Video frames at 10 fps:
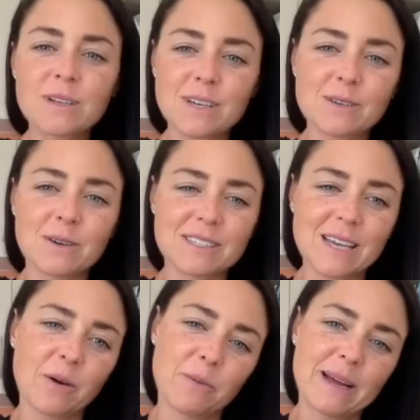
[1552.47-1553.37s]
also because I go
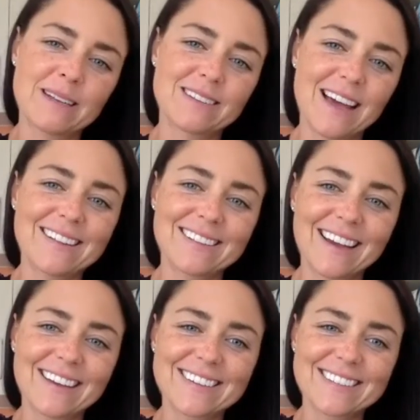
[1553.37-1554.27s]
to bed at
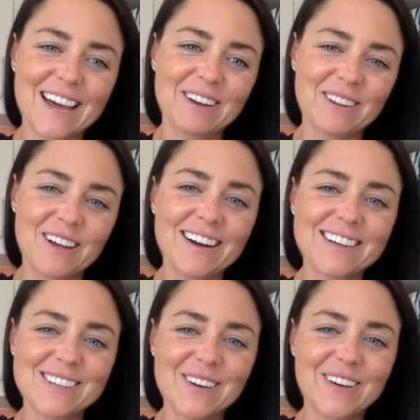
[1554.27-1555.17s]
like 10 o'clock.
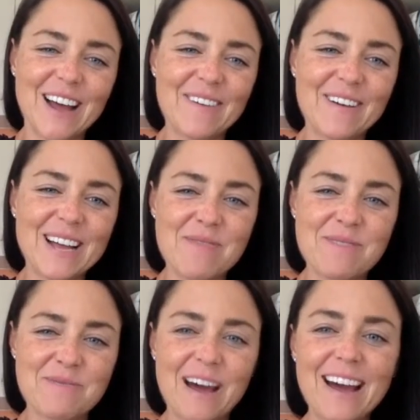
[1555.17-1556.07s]
So when I wake up at
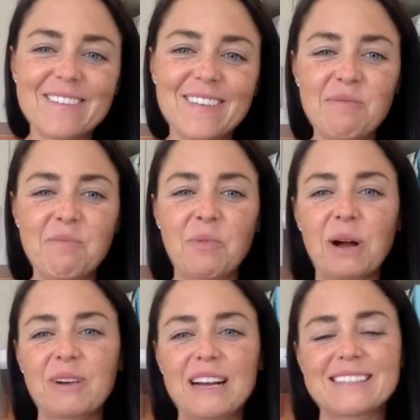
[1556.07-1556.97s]
5, I'm well
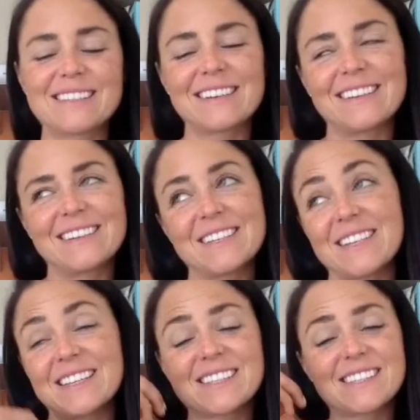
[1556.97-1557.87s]
rested. And
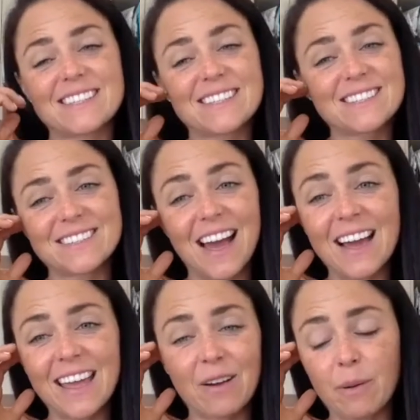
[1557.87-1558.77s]
that's just, I
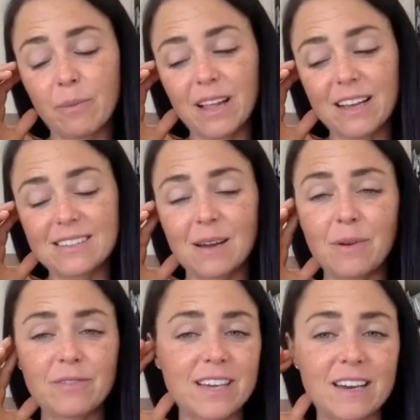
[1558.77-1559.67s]
can't remember the last time I've
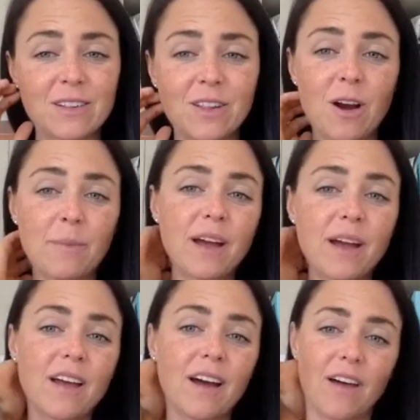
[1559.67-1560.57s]
set an alarm
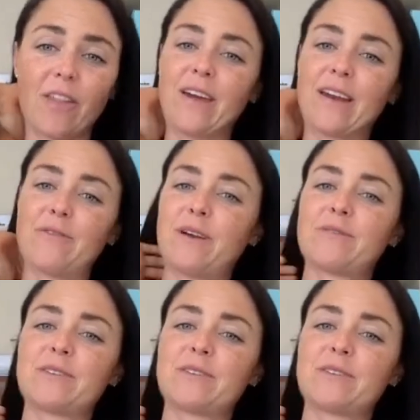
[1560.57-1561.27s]
other than if I have to